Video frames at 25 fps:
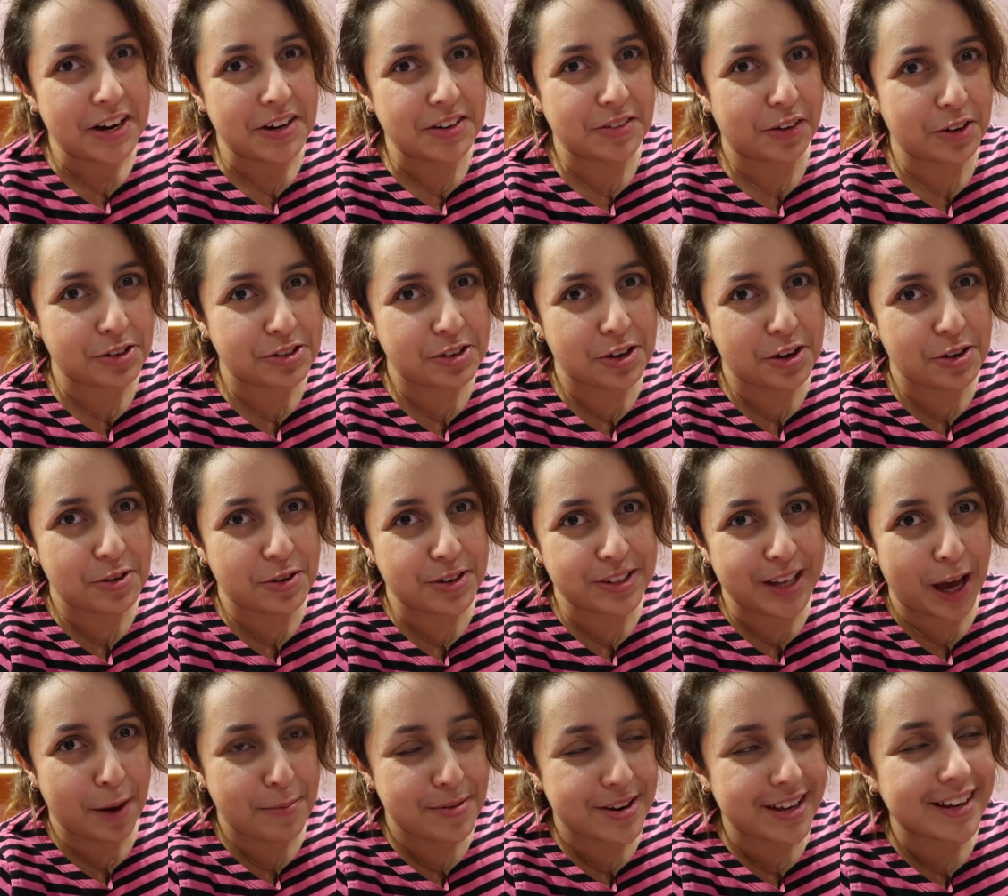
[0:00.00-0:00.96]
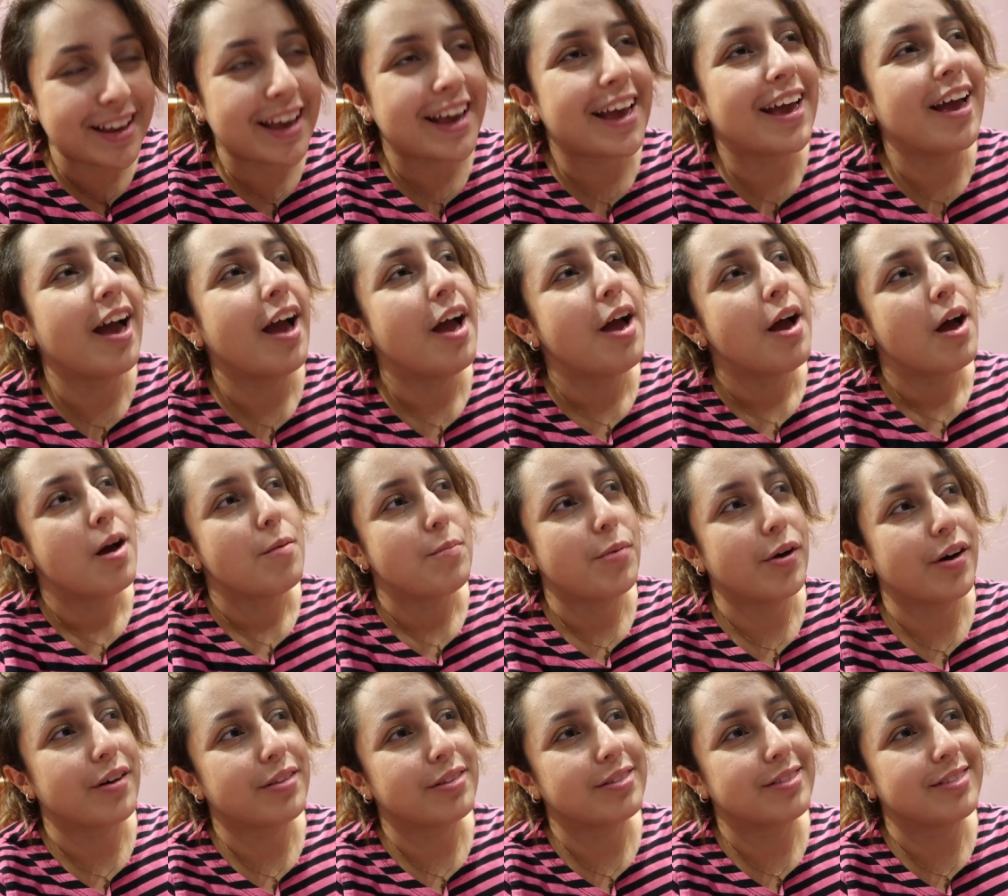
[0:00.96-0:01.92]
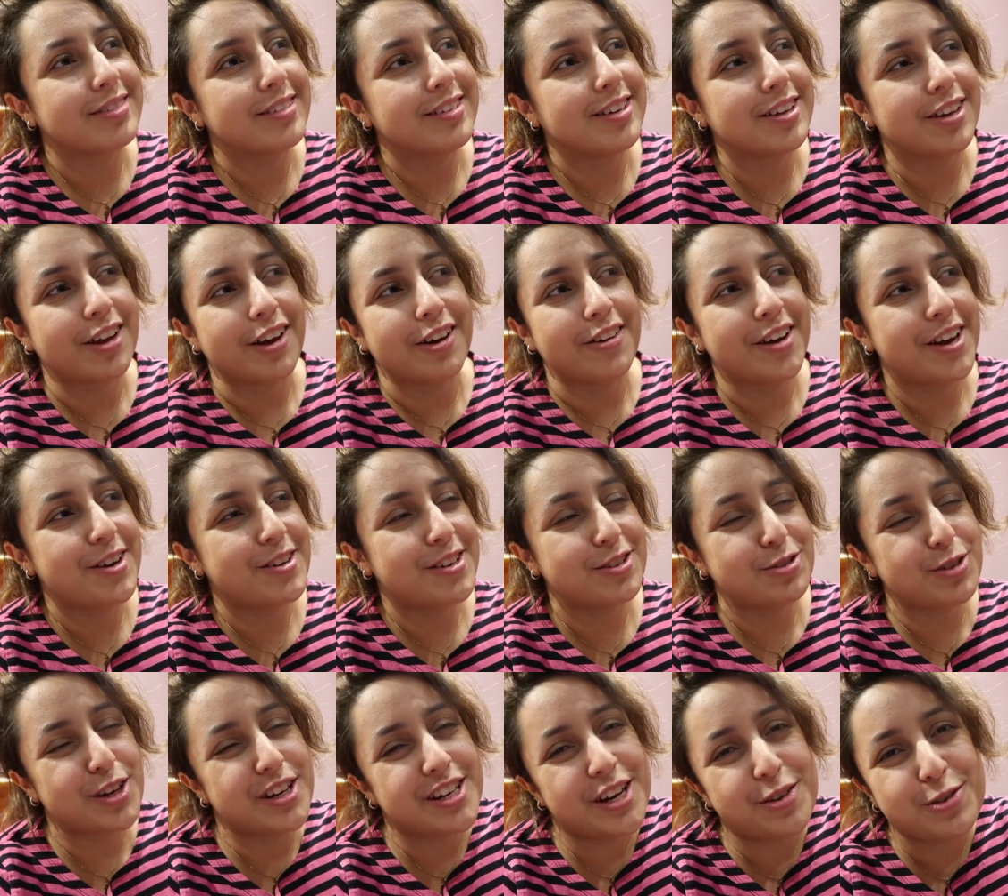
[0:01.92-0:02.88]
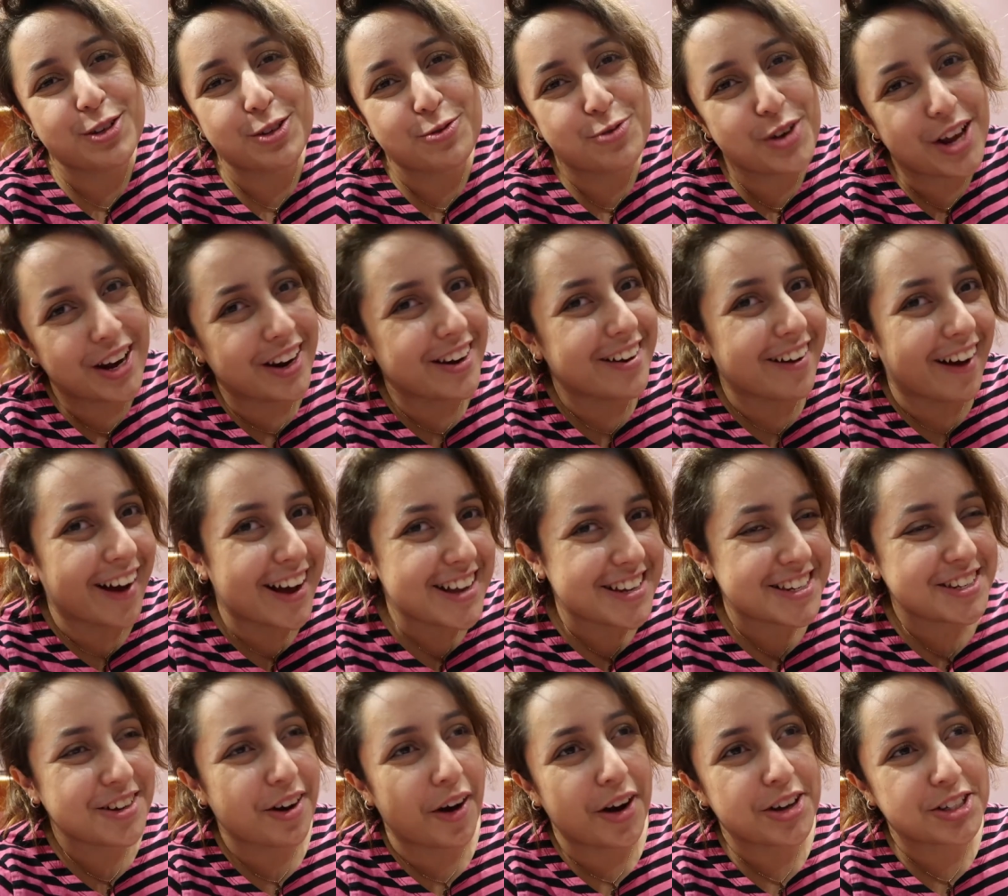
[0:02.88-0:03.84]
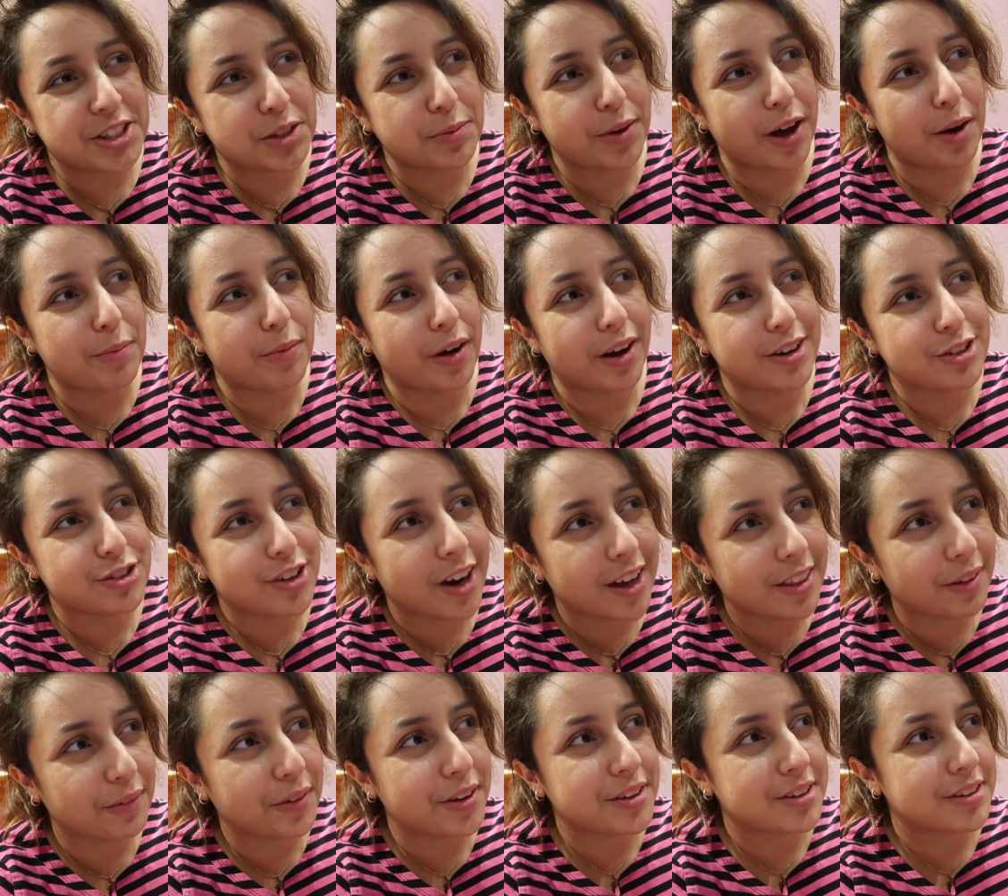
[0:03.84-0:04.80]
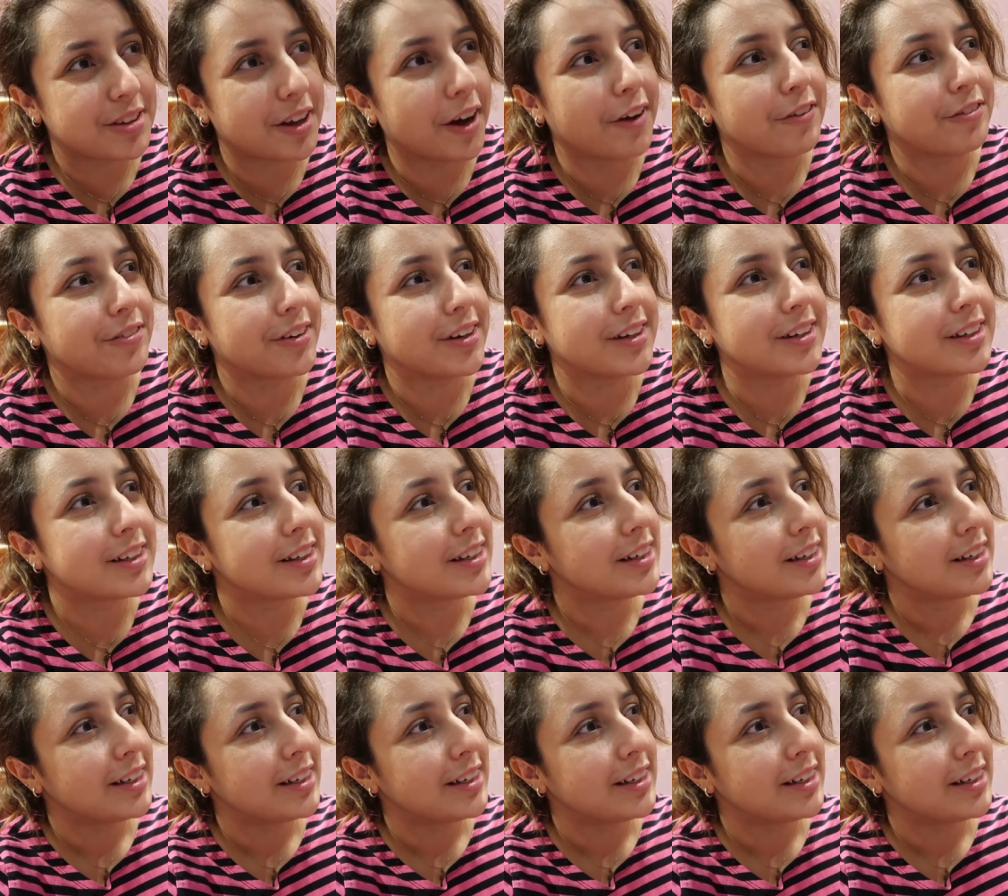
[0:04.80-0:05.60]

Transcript: not sure what's happening here. But, you know, he was really nice. He asked about my channel and stuff, and,